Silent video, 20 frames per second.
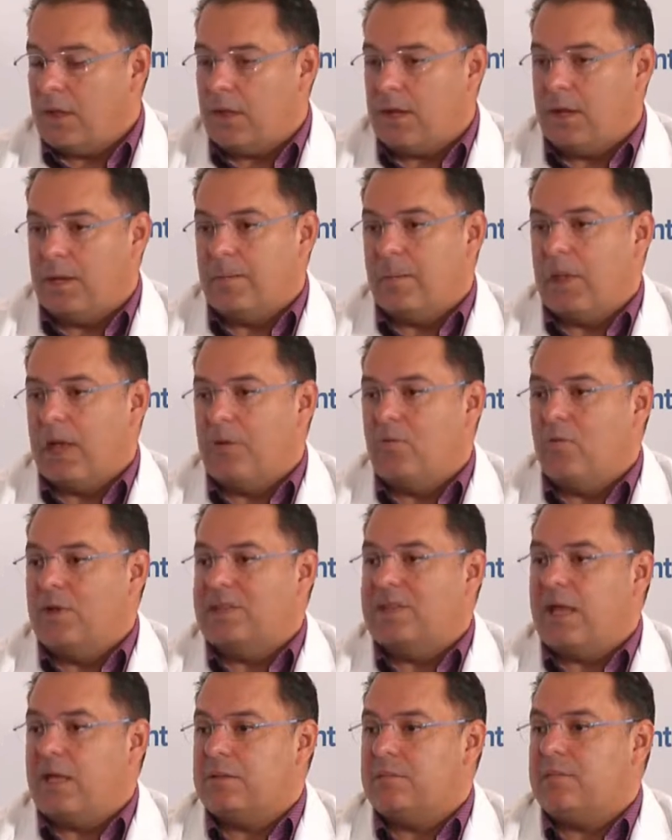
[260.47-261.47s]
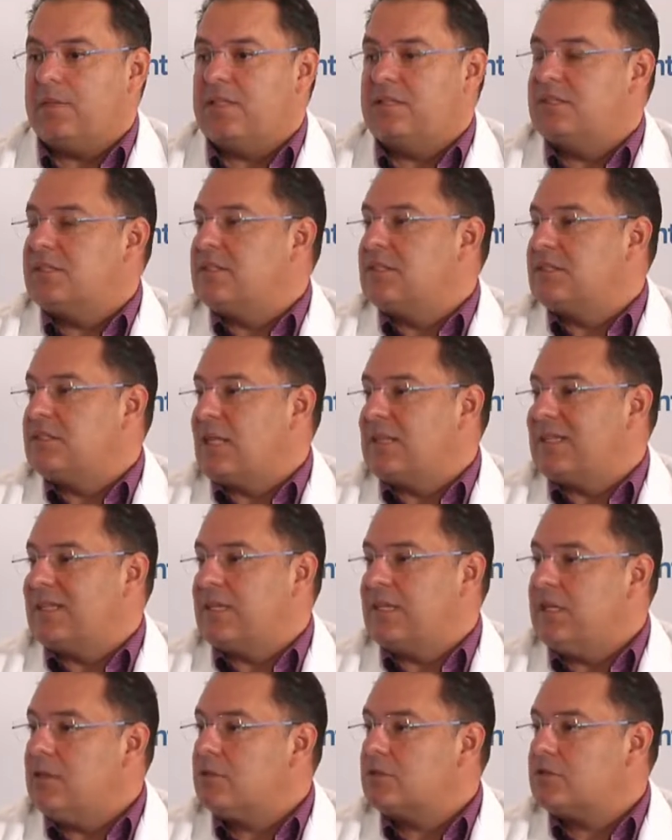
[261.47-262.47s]
And what that means is that
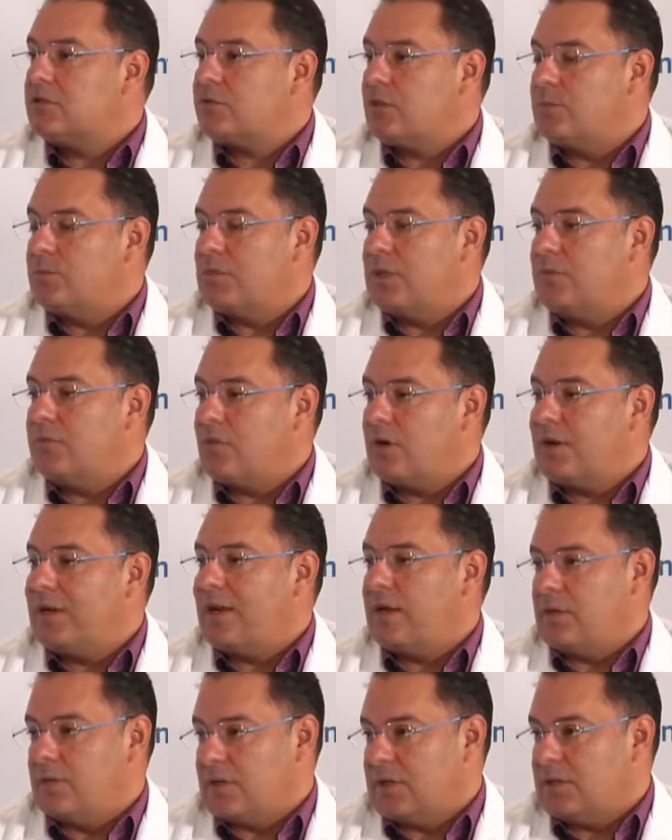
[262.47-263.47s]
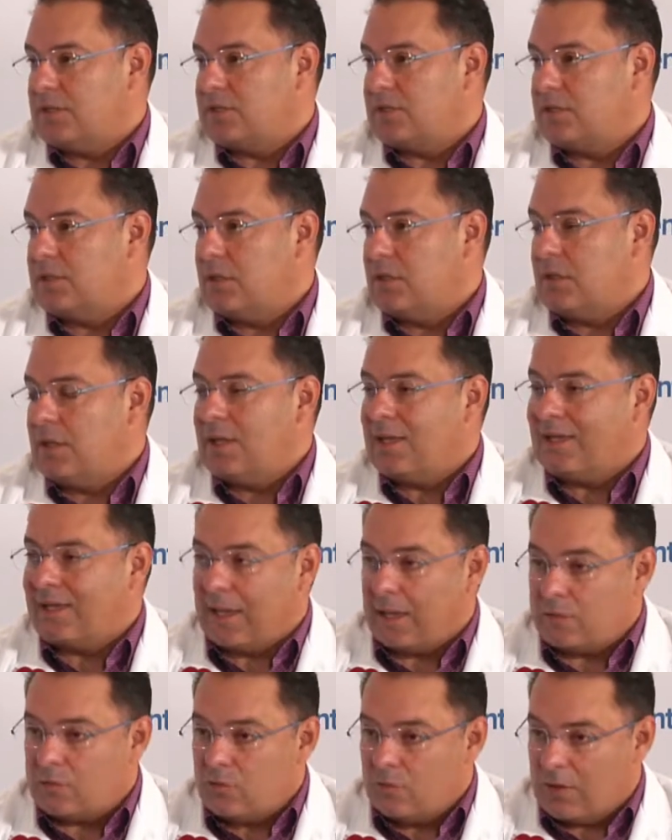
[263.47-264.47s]
leaders from different areas
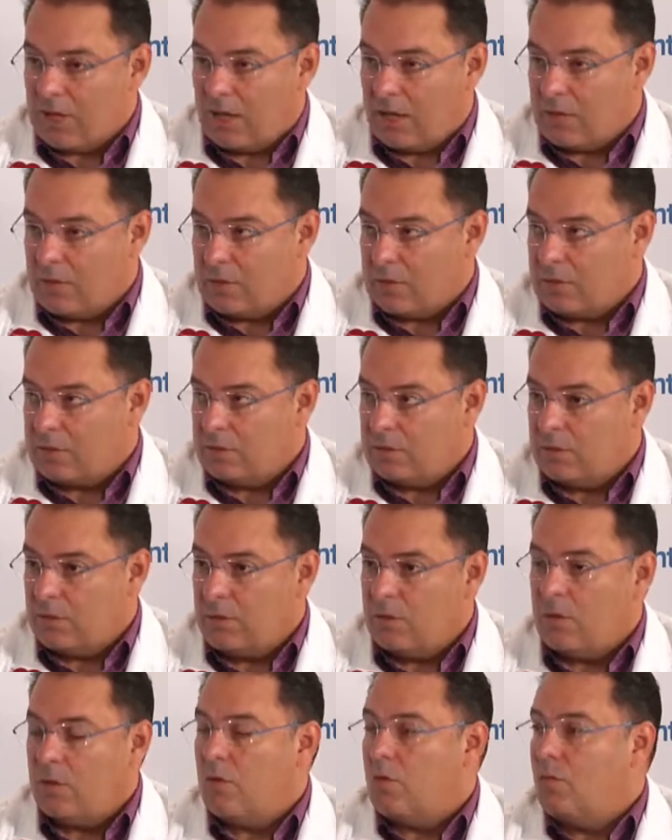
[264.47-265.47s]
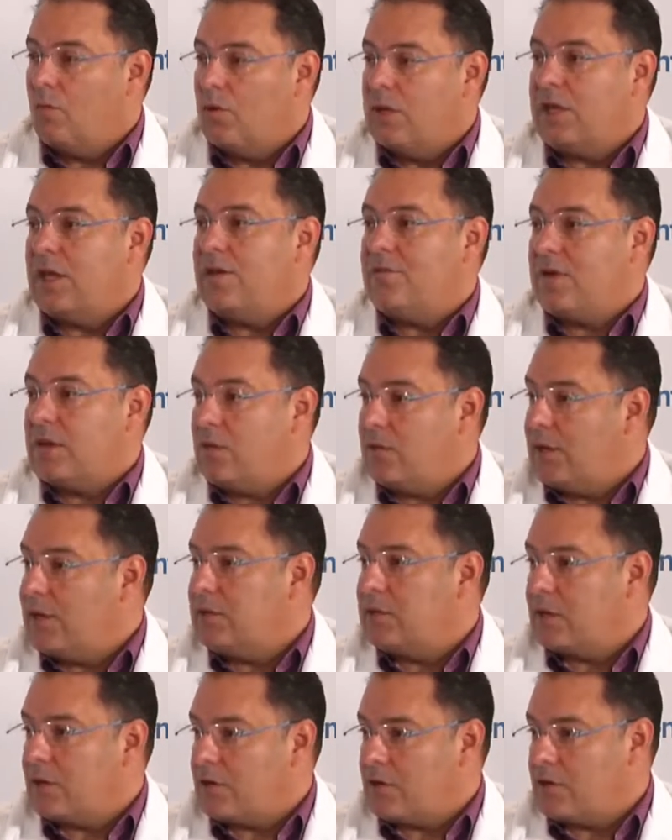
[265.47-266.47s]
get together, we
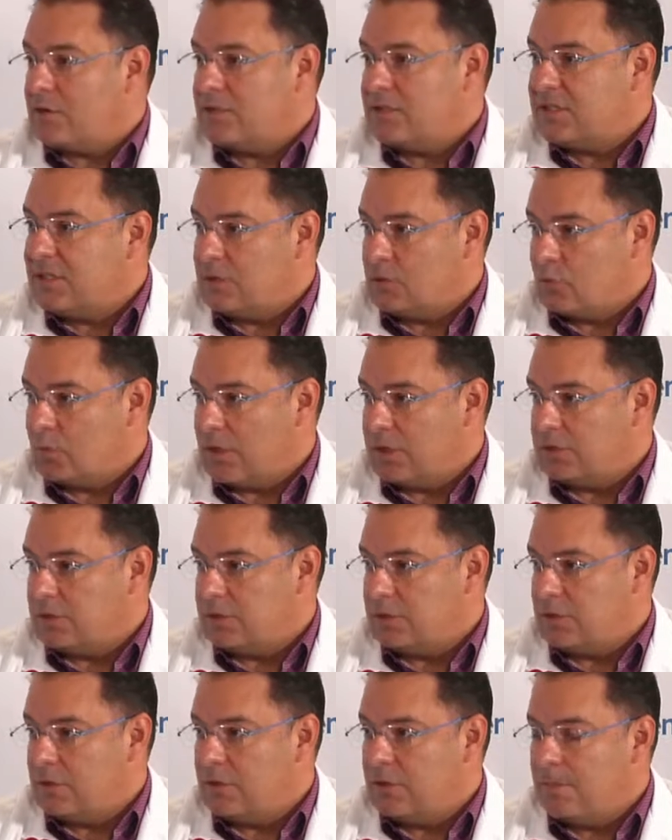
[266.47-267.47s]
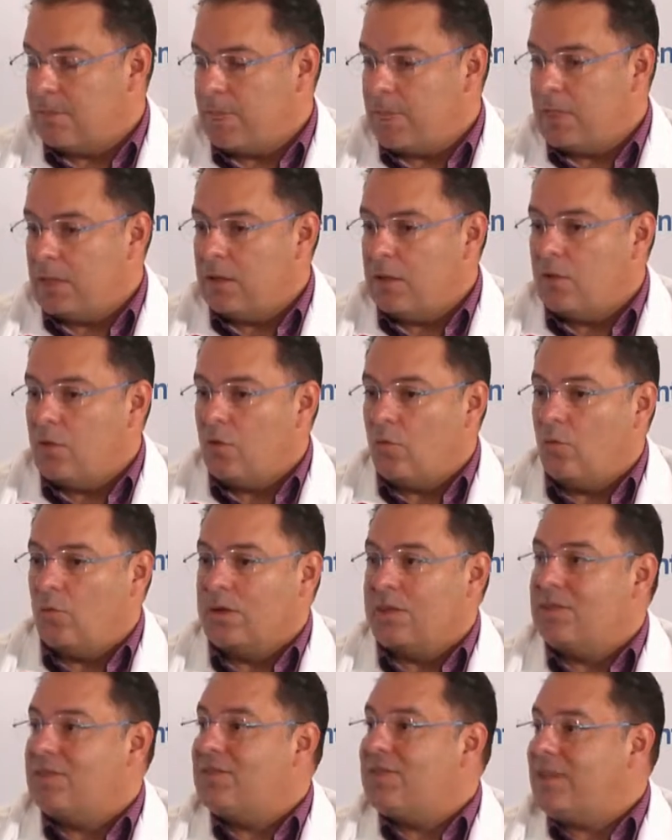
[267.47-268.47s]
evaluate the current situation,
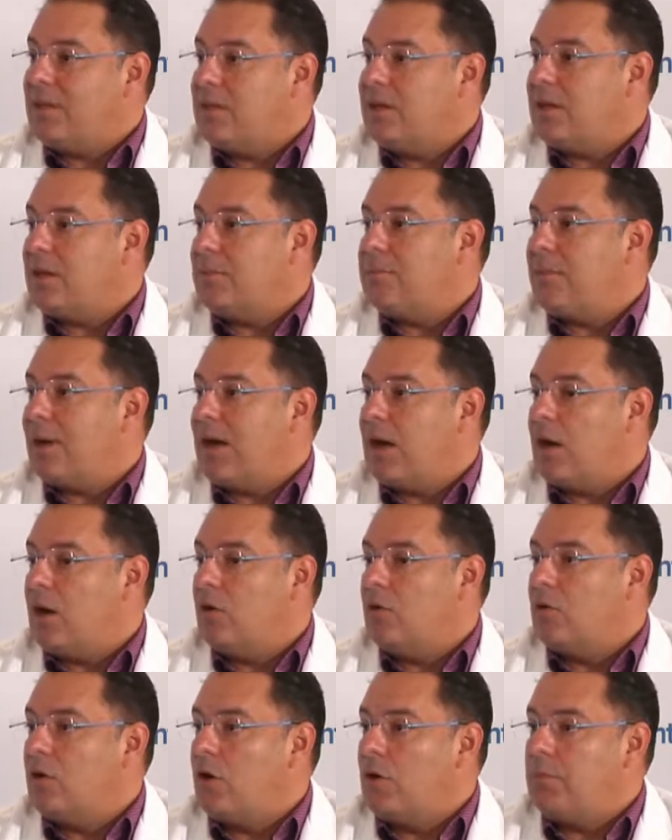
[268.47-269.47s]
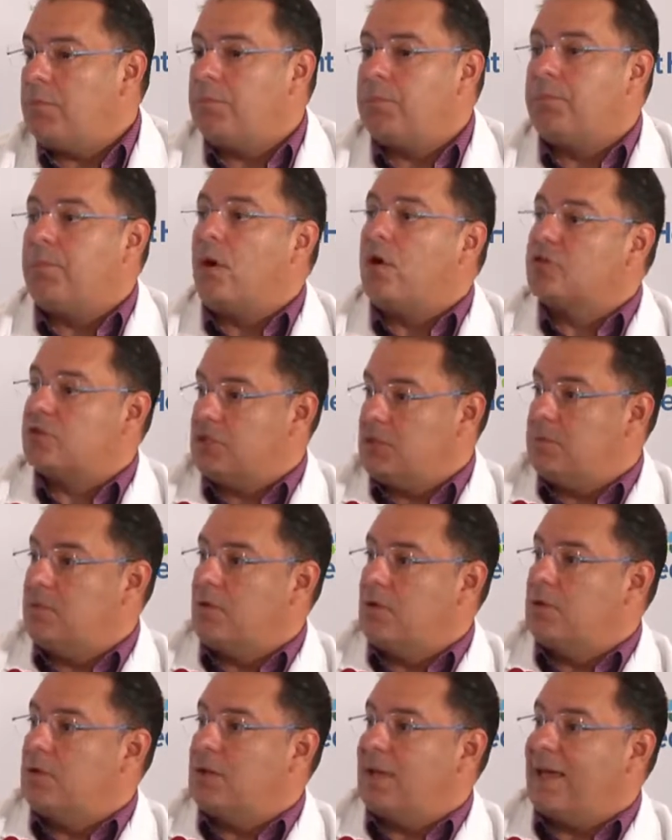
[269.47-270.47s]
we think about
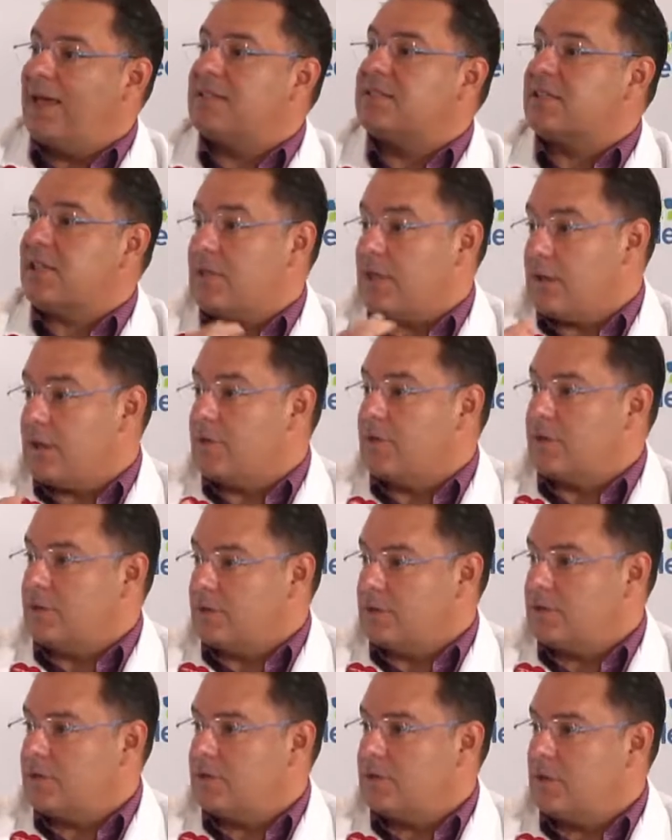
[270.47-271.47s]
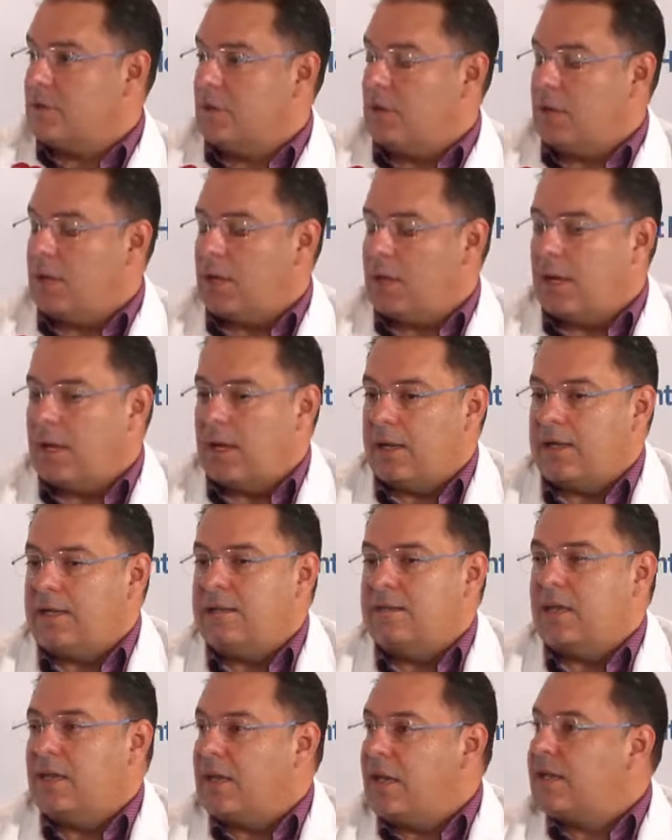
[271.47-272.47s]
possible scenarios
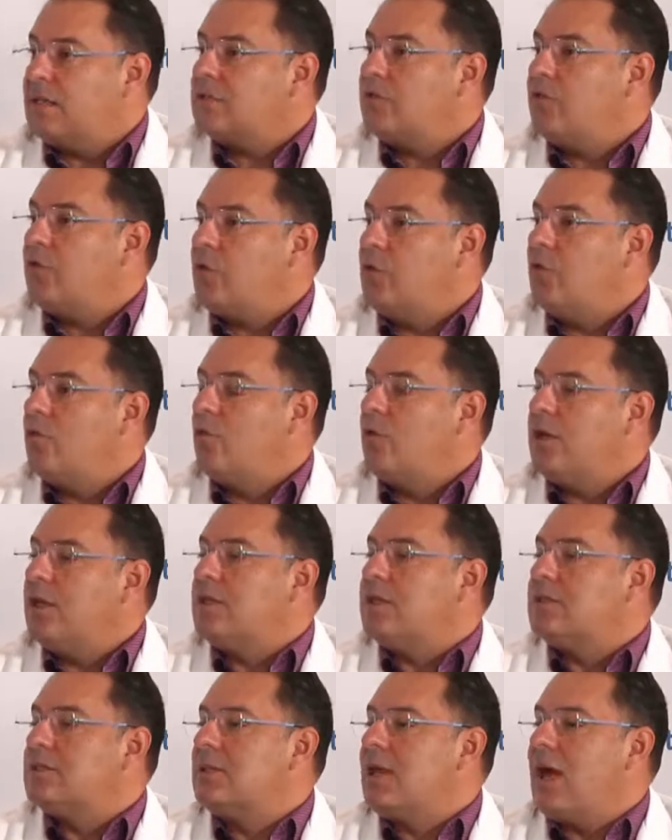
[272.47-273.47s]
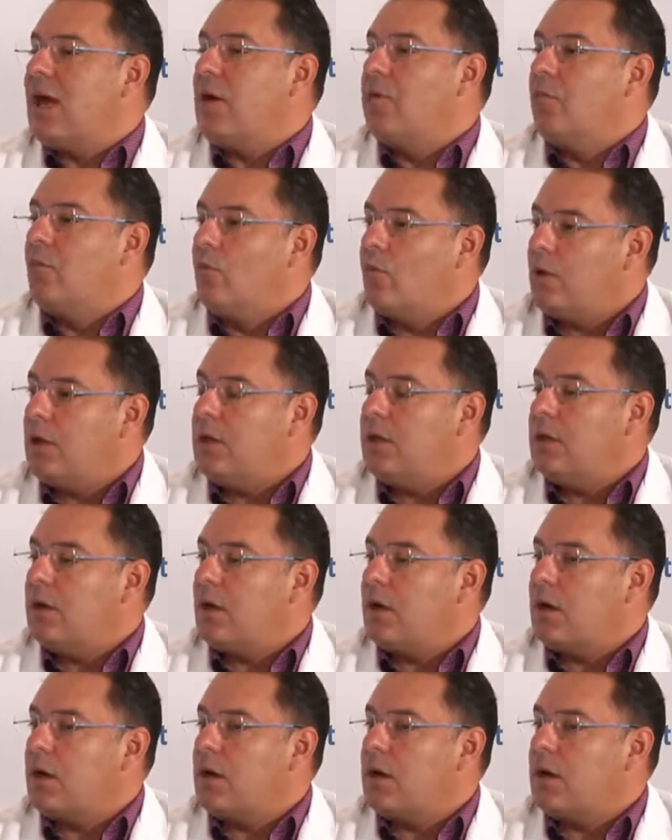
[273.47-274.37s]
in the next few weeks, and we